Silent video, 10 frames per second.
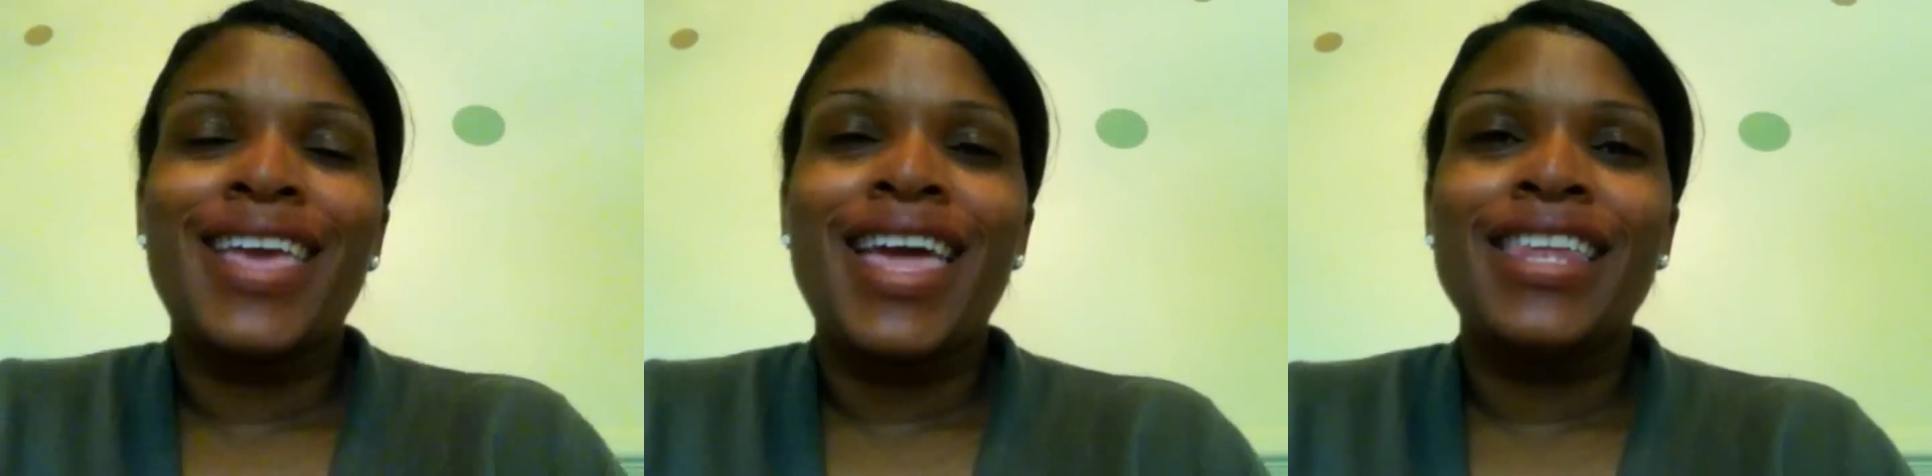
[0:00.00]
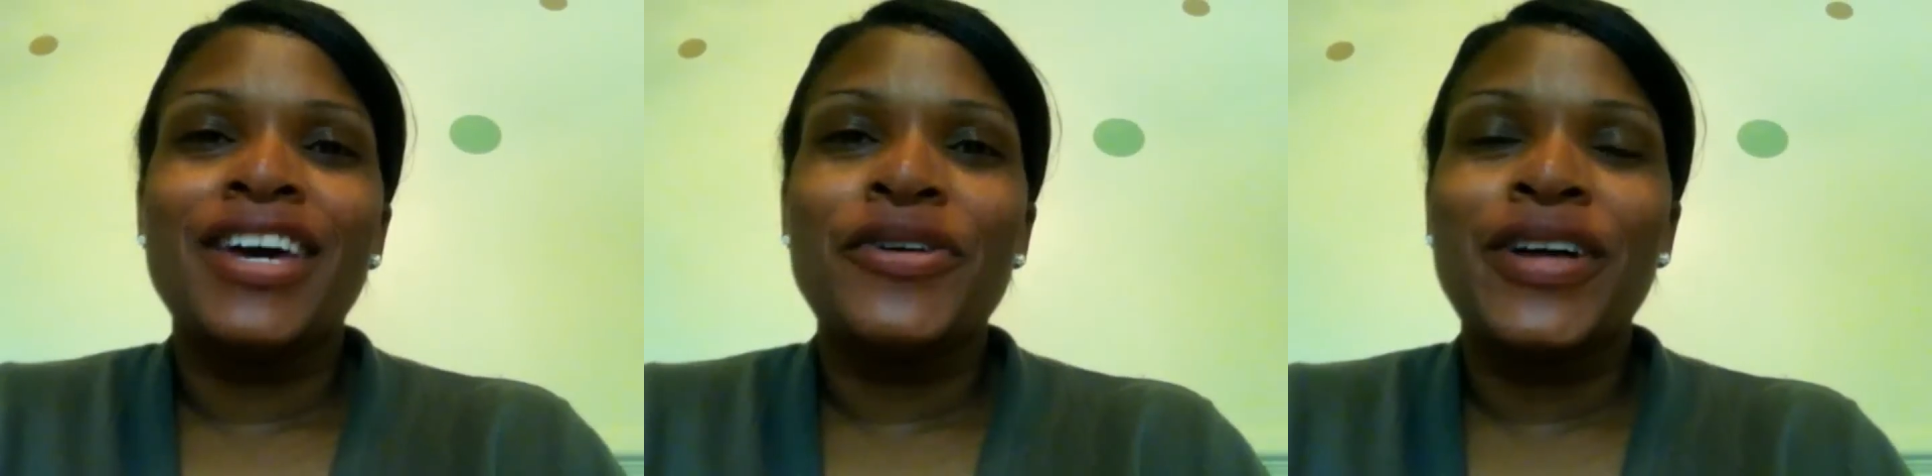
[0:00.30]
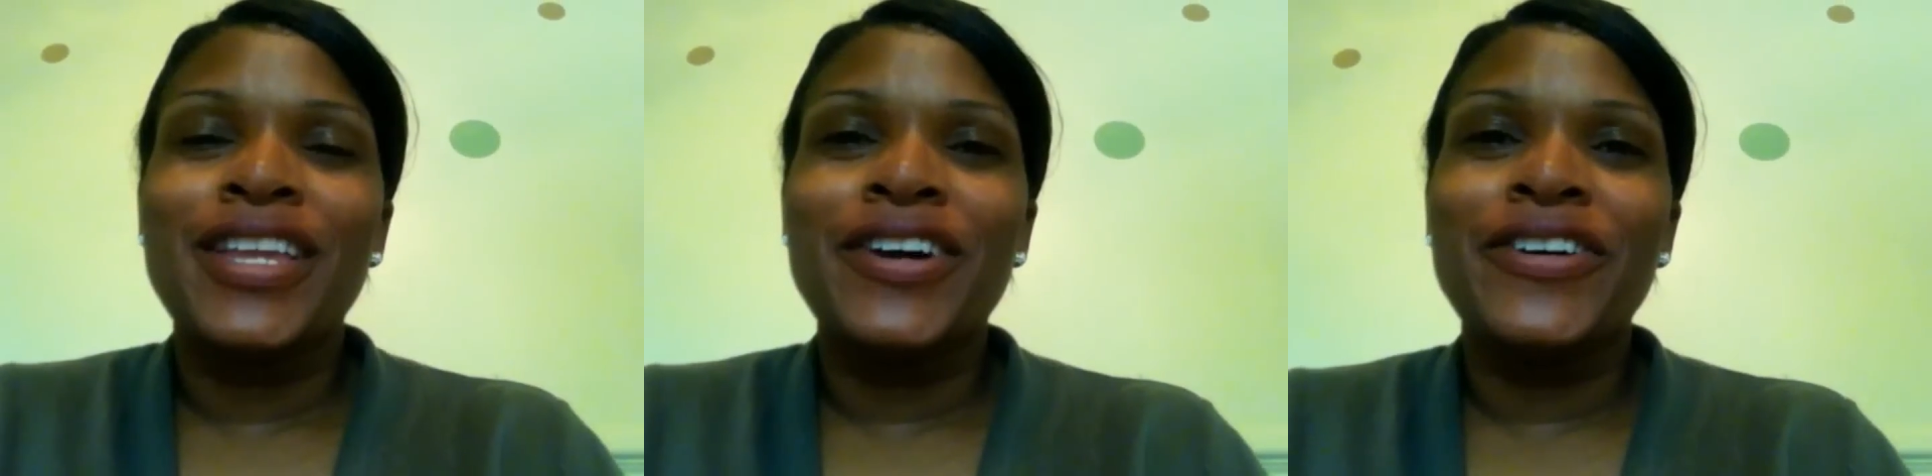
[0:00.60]

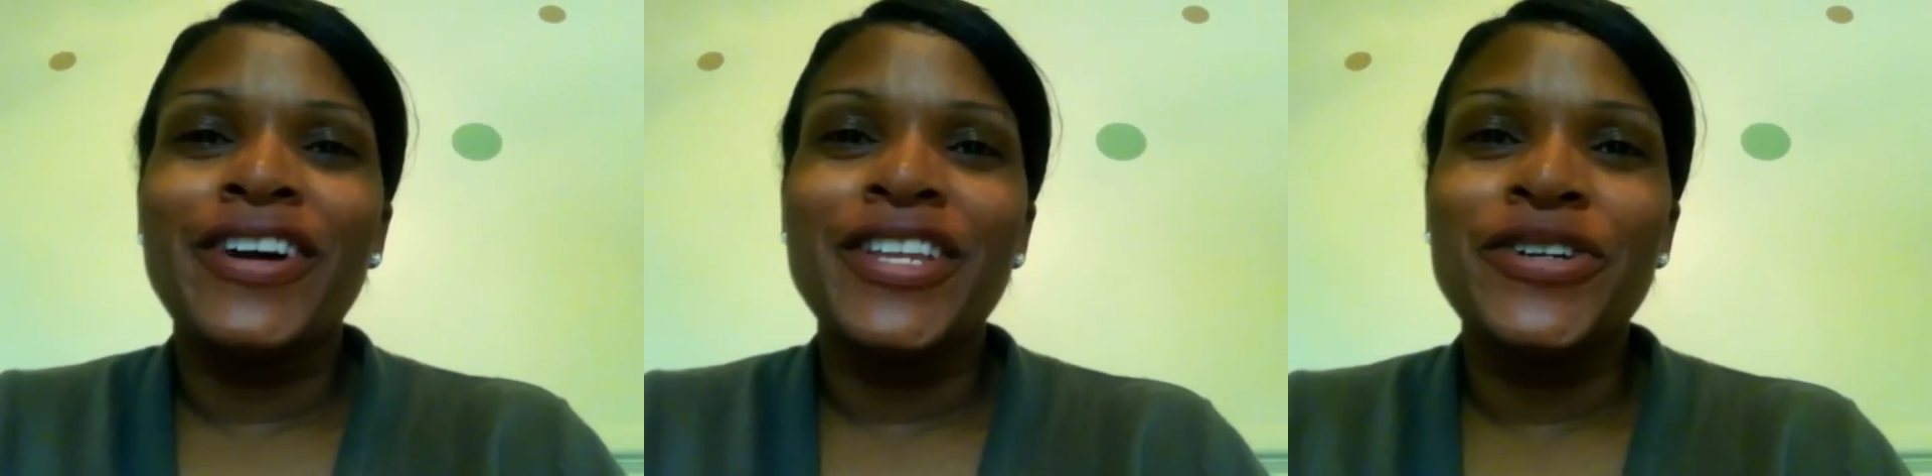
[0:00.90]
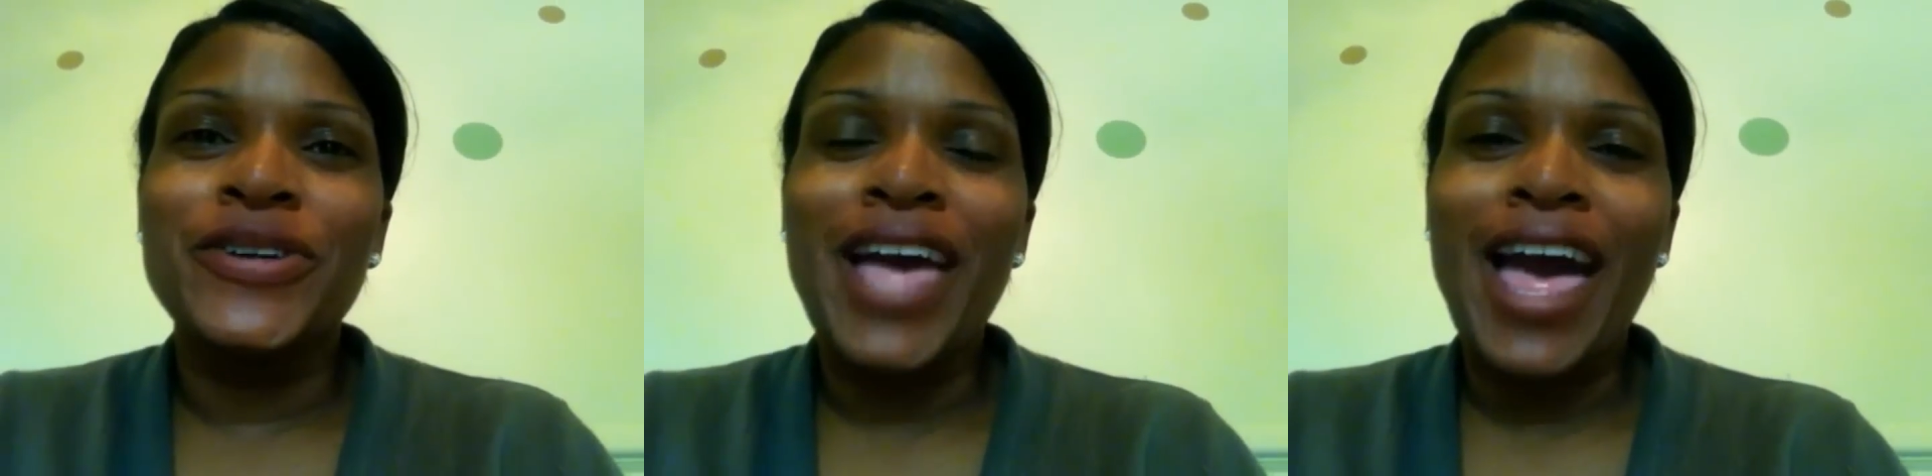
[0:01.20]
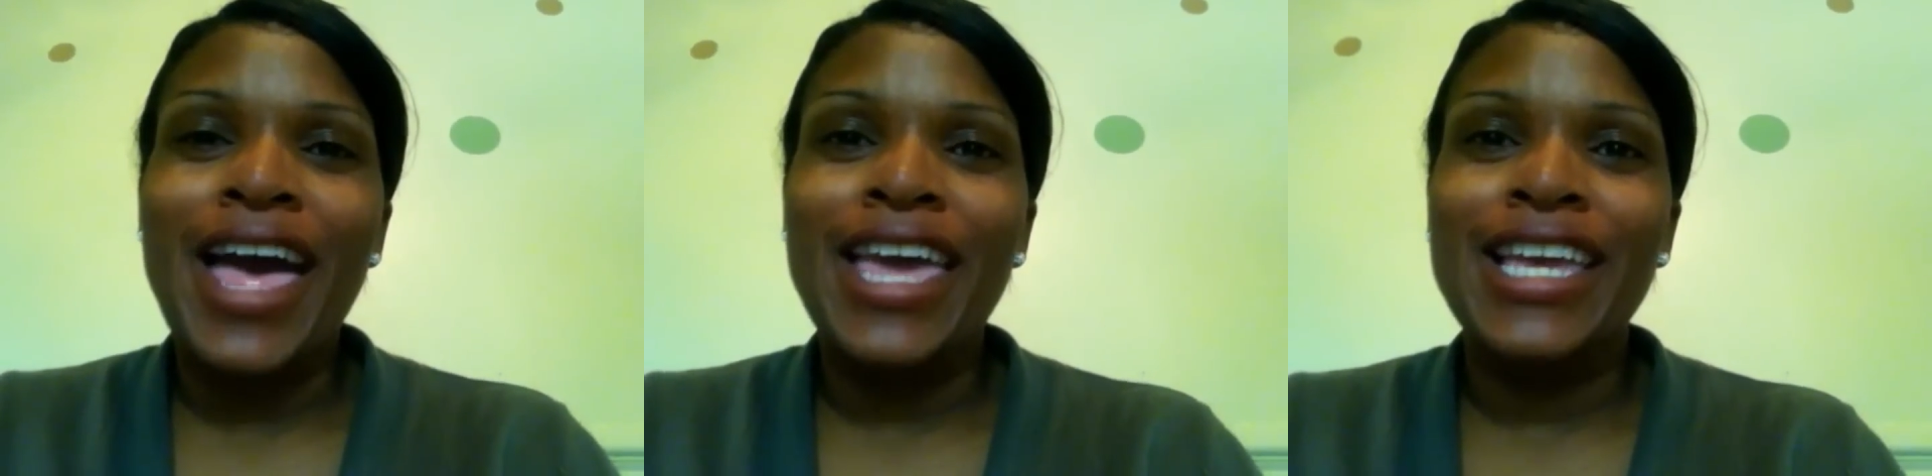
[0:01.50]
Hello
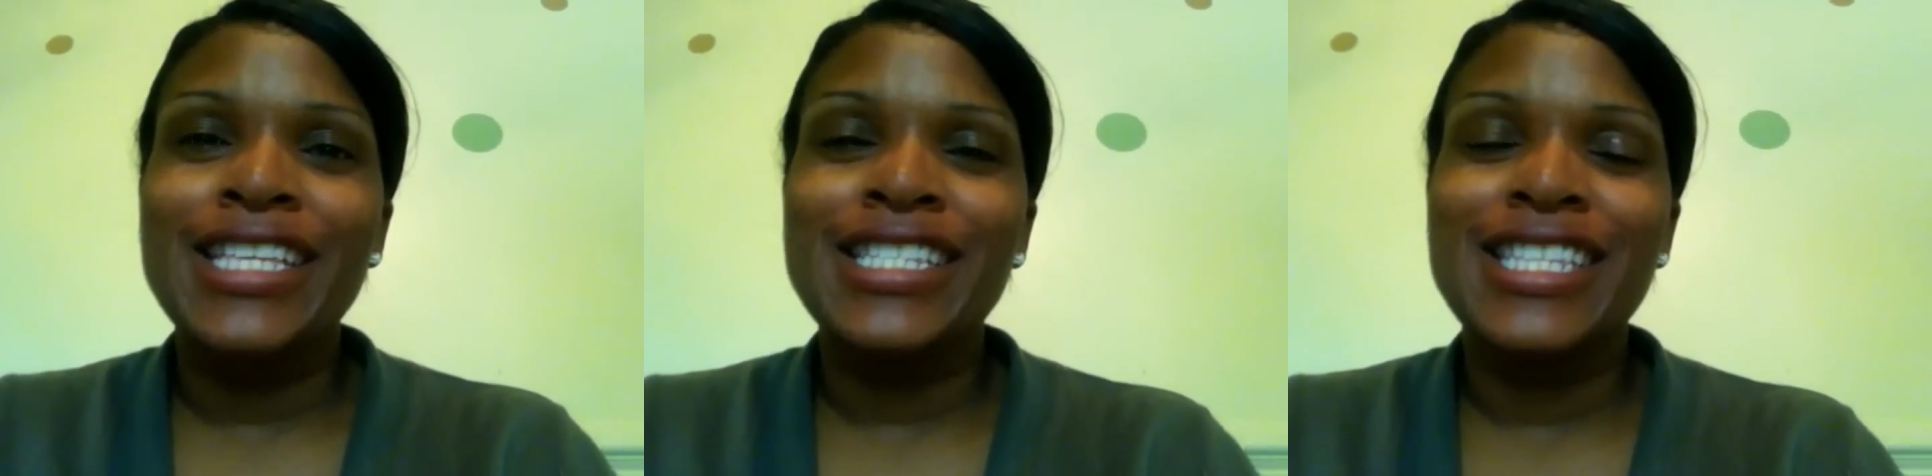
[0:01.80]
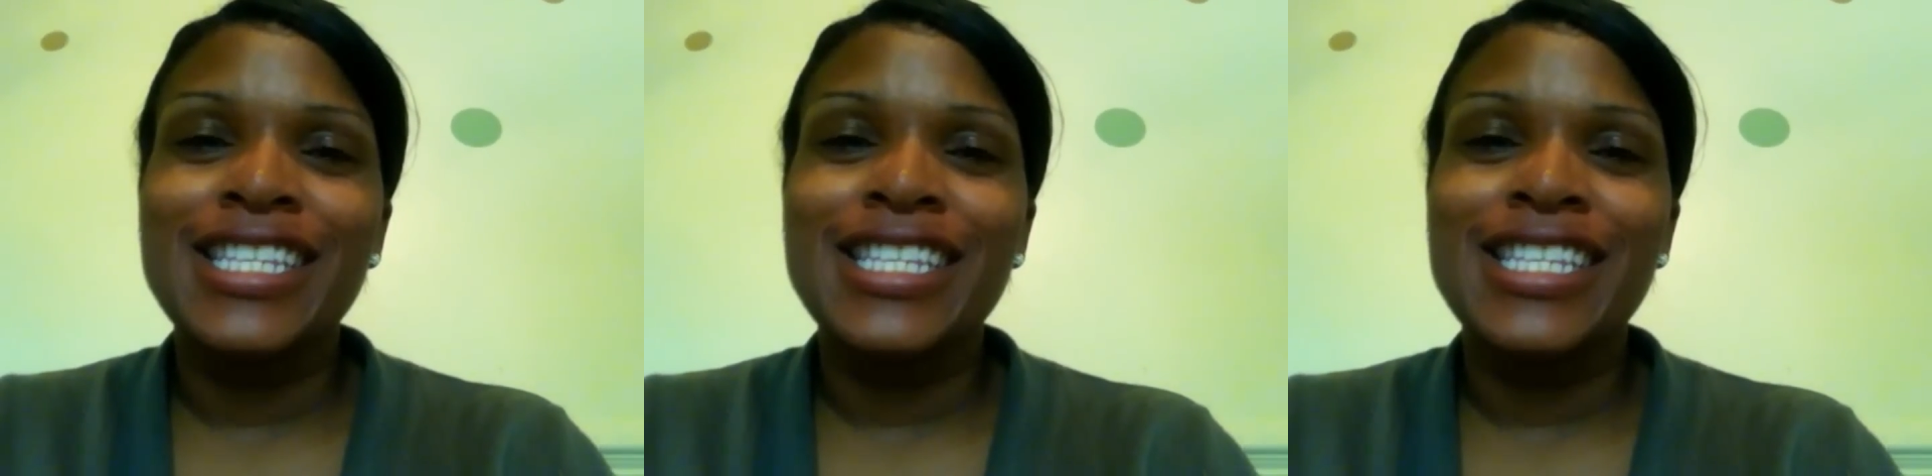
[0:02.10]
guys.